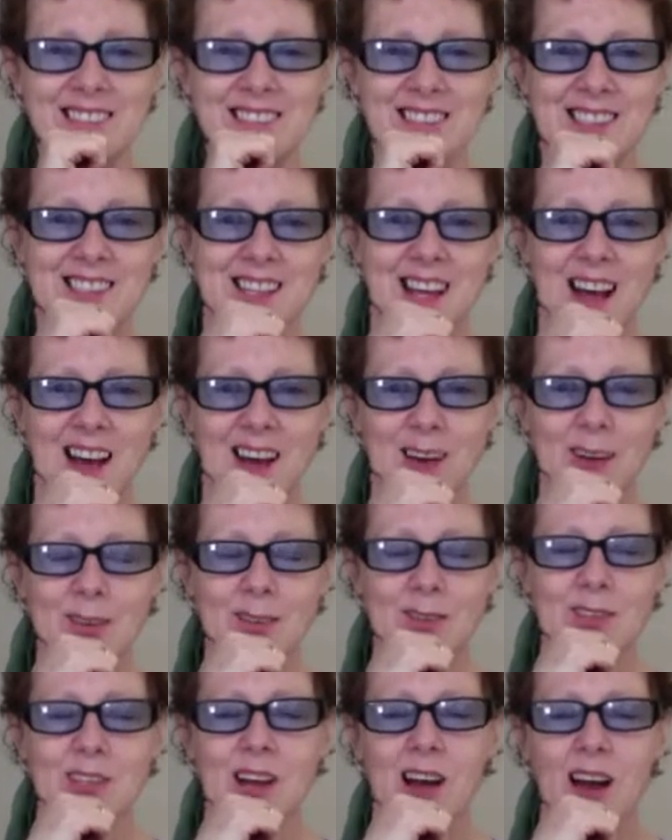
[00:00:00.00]

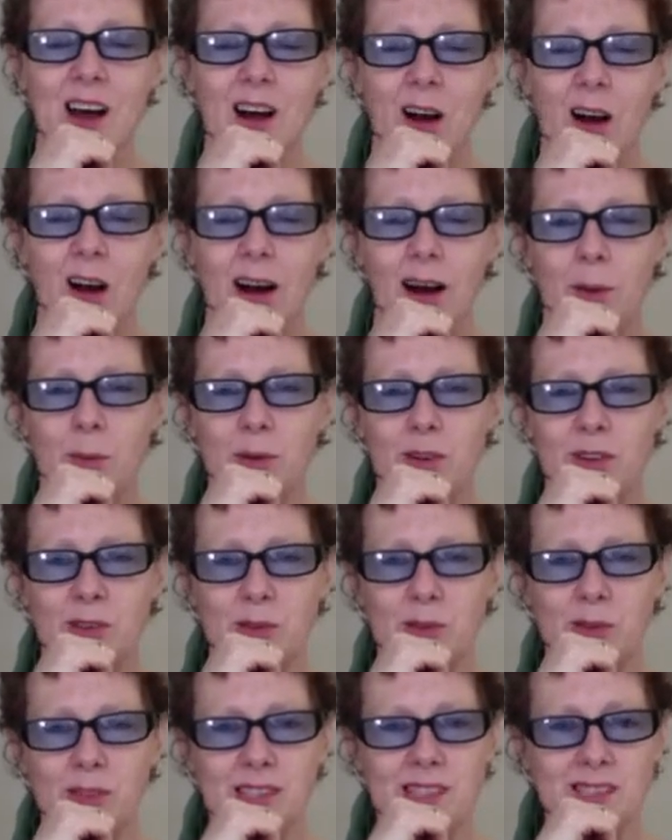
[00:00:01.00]
sound,
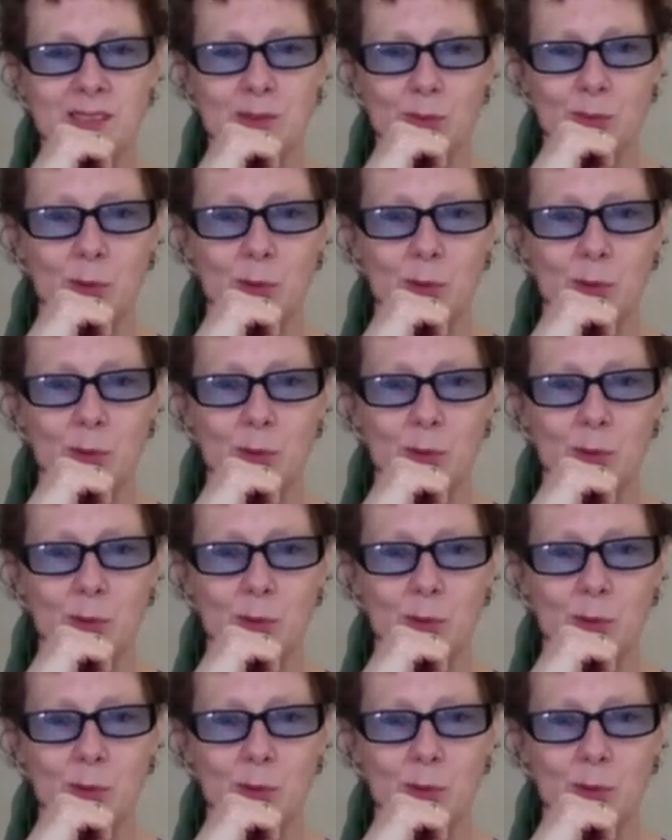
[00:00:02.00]
whether it's